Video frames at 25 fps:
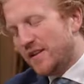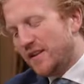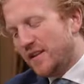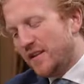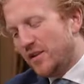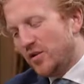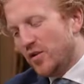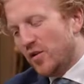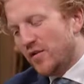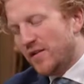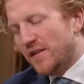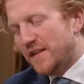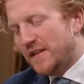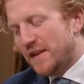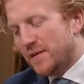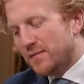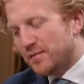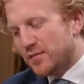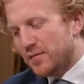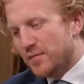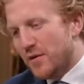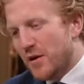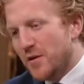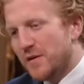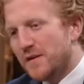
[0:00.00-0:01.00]
you obviously are
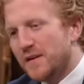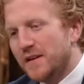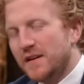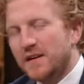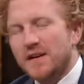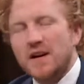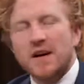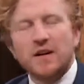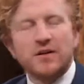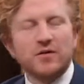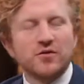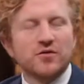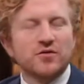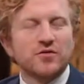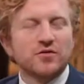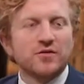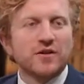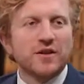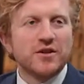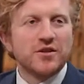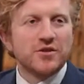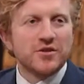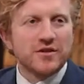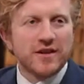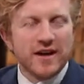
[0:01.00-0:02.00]
promoting
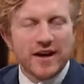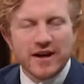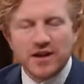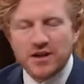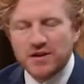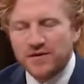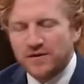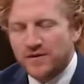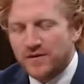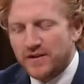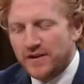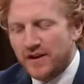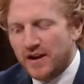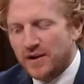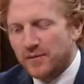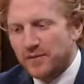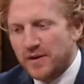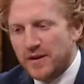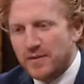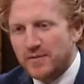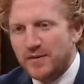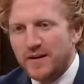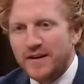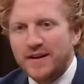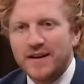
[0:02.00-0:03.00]
cultural education for young people.